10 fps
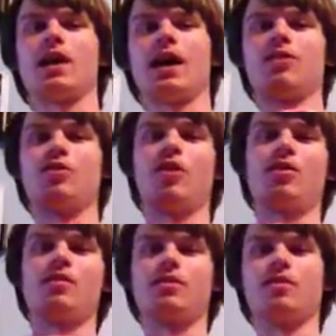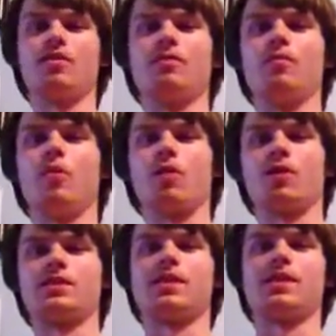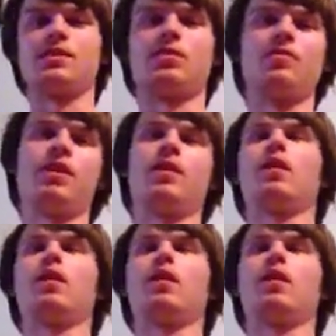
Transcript: How long more is this? And you find